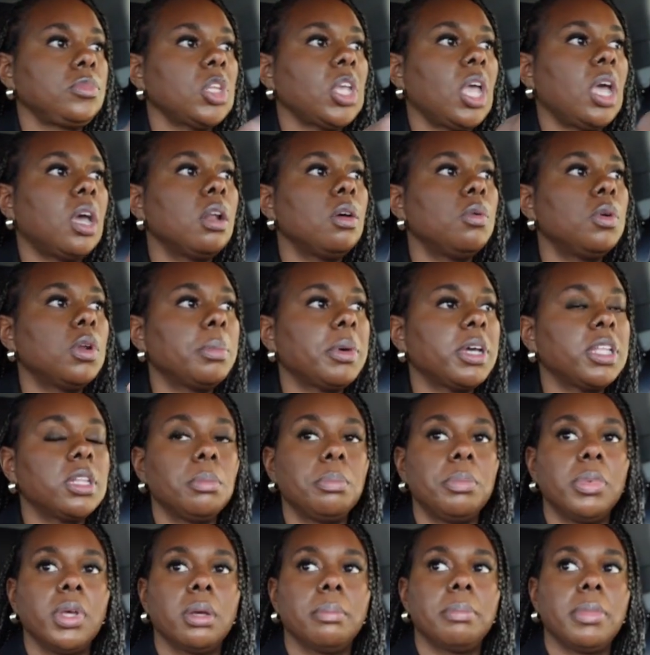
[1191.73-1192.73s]
I don't want to buy the
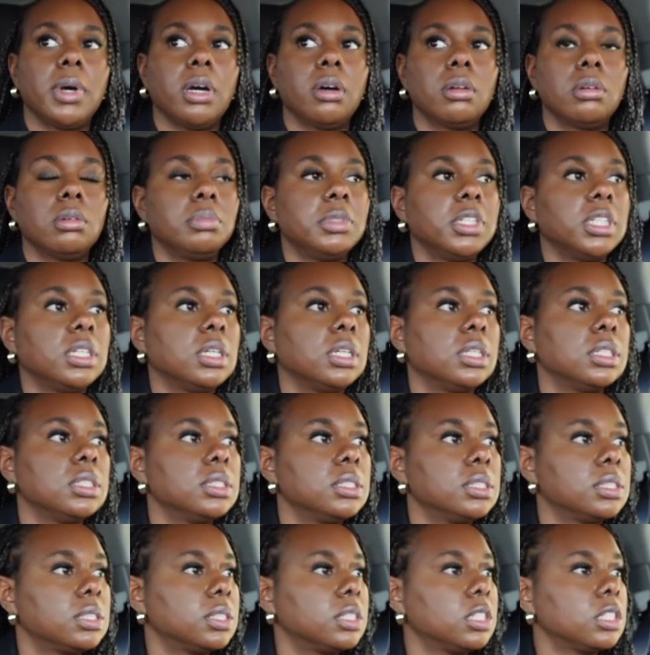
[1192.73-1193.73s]
big bottle
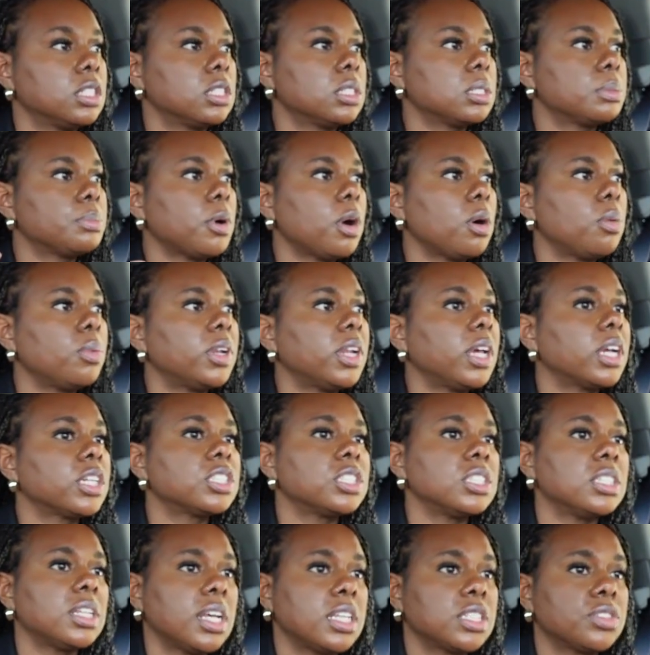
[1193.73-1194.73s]
because the small one
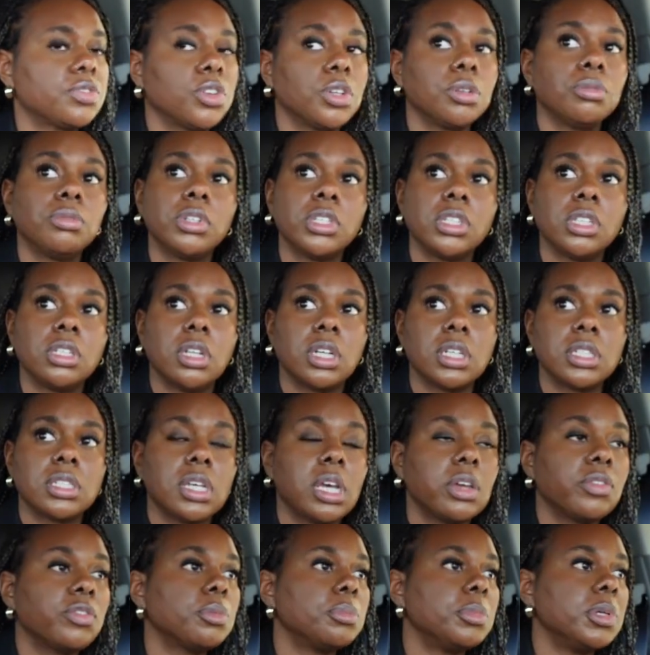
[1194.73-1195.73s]
actually lasts for a really long
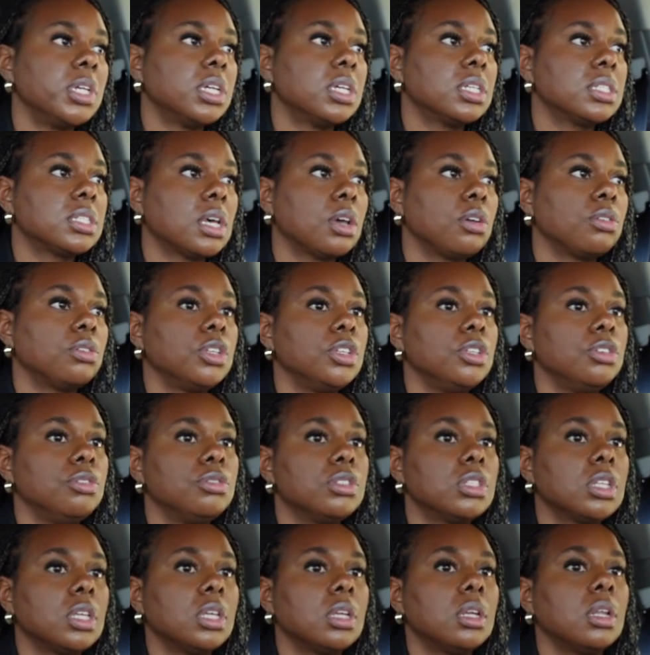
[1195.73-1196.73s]
time for me because I only
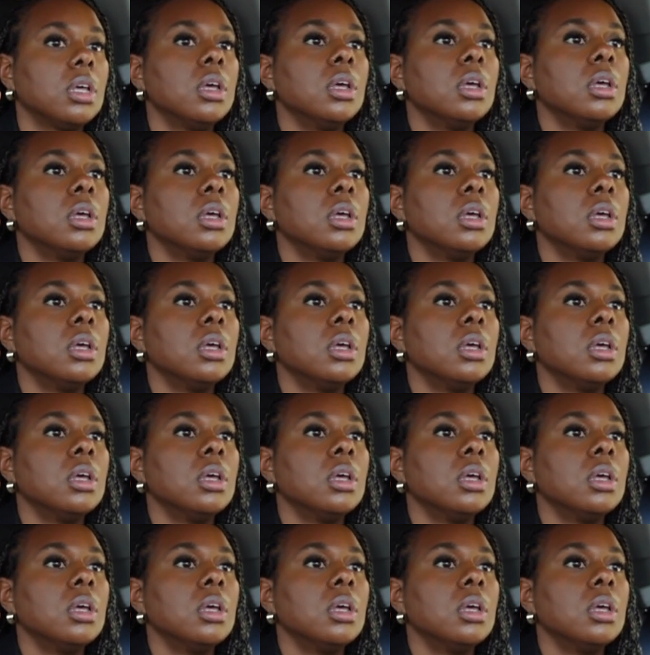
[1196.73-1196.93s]
use it